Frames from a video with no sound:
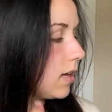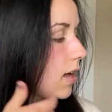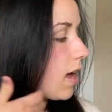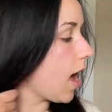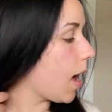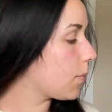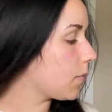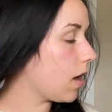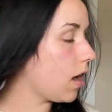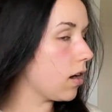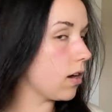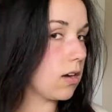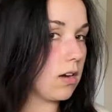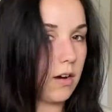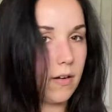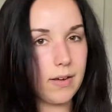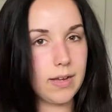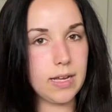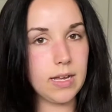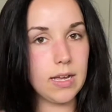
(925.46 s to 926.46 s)
I'm not
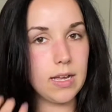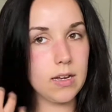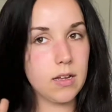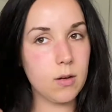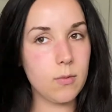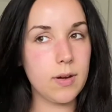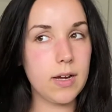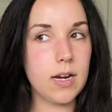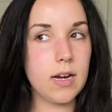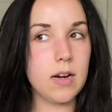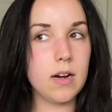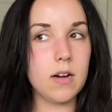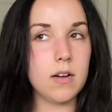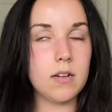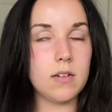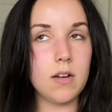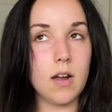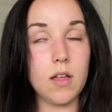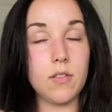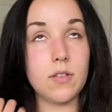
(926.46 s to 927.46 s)
going anywhere,
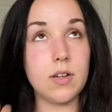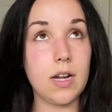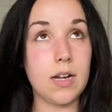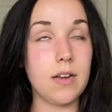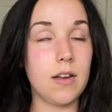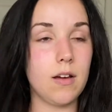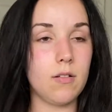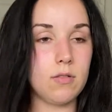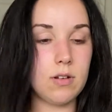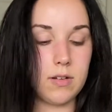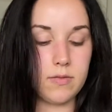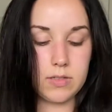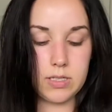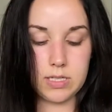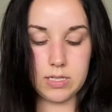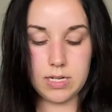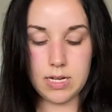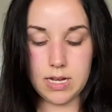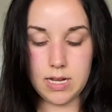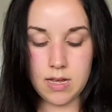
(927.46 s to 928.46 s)
not that I know of
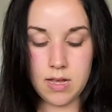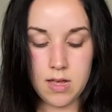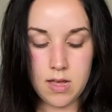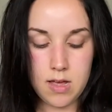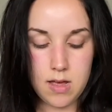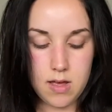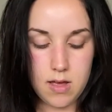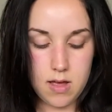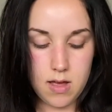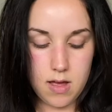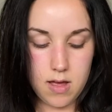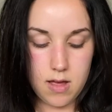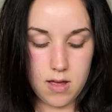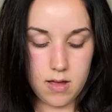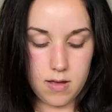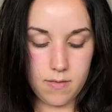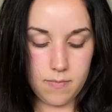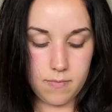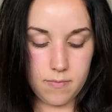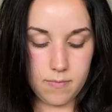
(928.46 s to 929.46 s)
today.
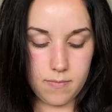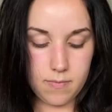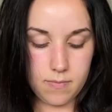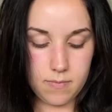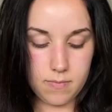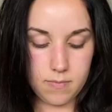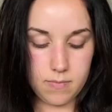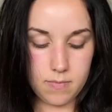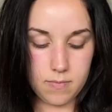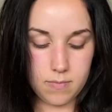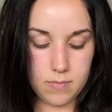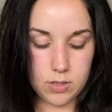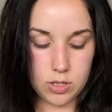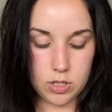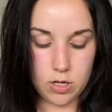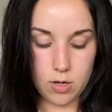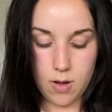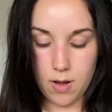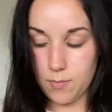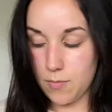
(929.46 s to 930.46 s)

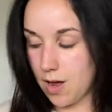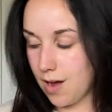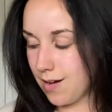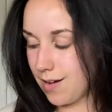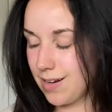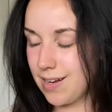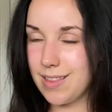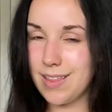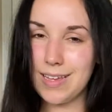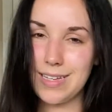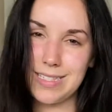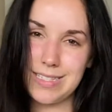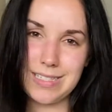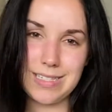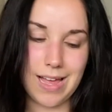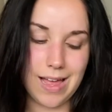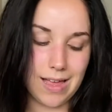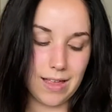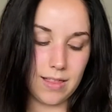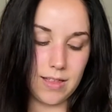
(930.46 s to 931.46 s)
So I'm not gonna like
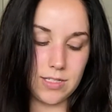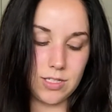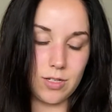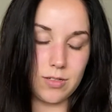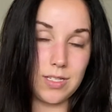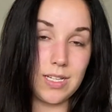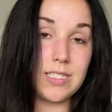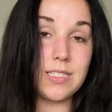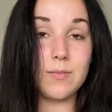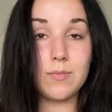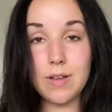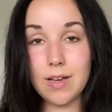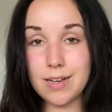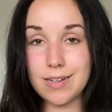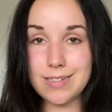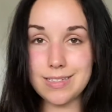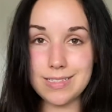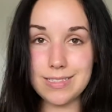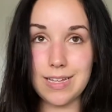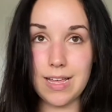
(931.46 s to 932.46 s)
style it. So since I'm not
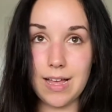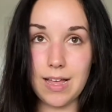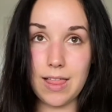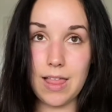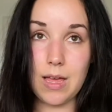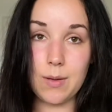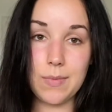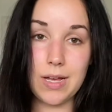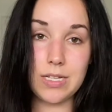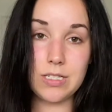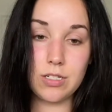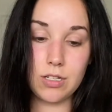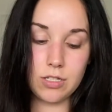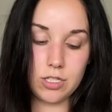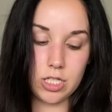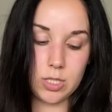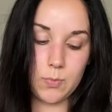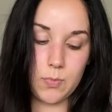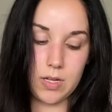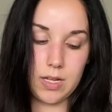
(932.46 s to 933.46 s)
gonna style it, I might as well
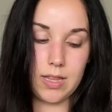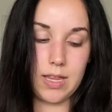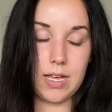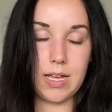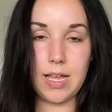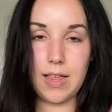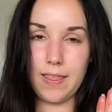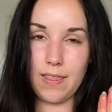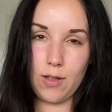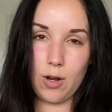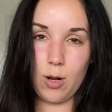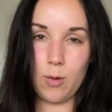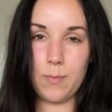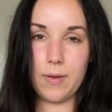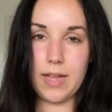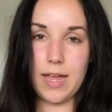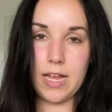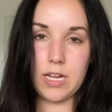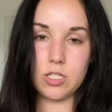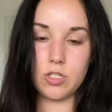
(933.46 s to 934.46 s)
just put in like a little
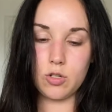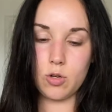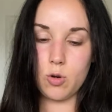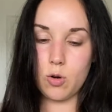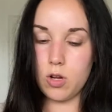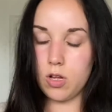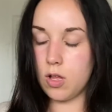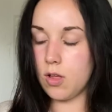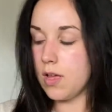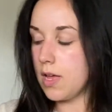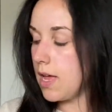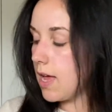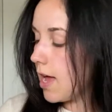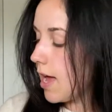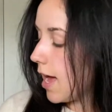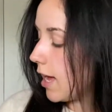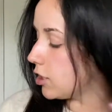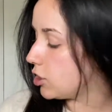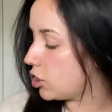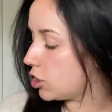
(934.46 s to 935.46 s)
bit extra oil.
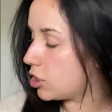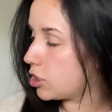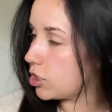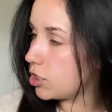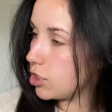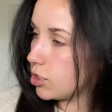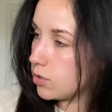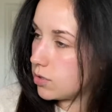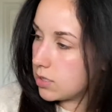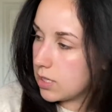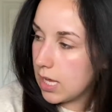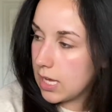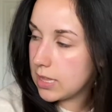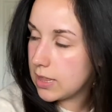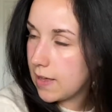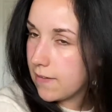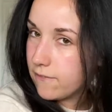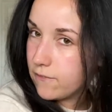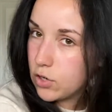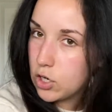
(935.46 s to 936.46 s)
I just used like
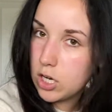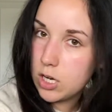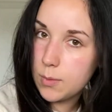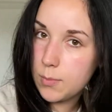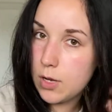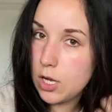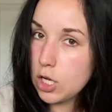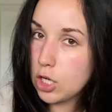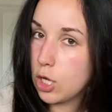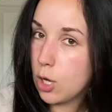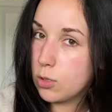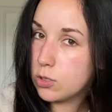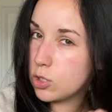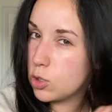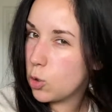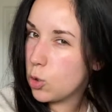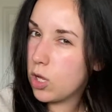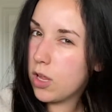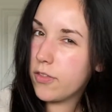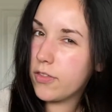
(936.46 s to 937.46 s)
that Verb Ghost
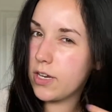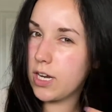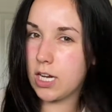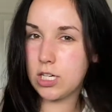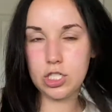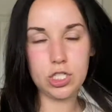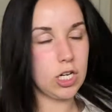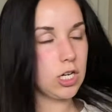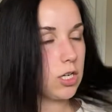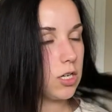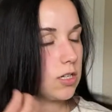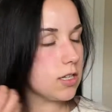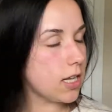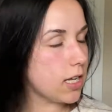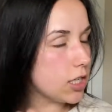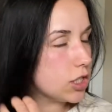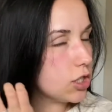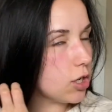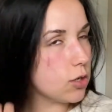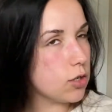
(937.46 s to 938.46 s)
oil that I
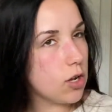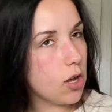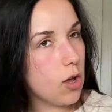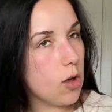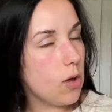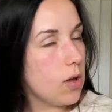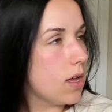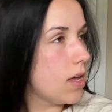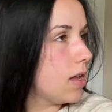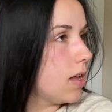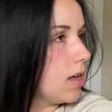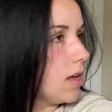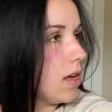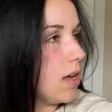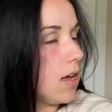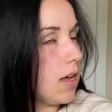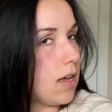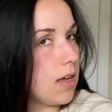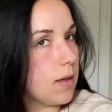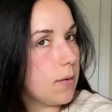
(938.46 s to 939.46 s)
showed y'all
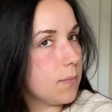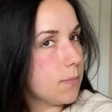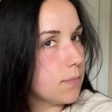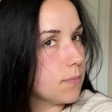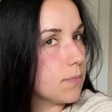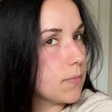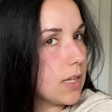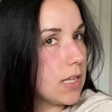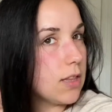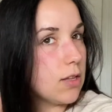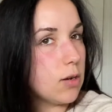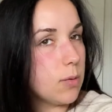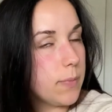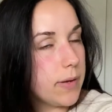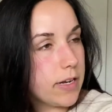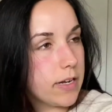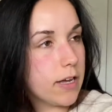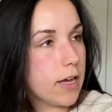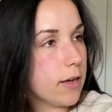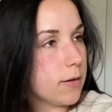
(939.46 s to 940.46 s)
a little
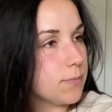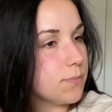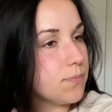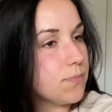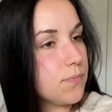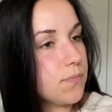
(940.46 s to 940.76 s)
bit ago.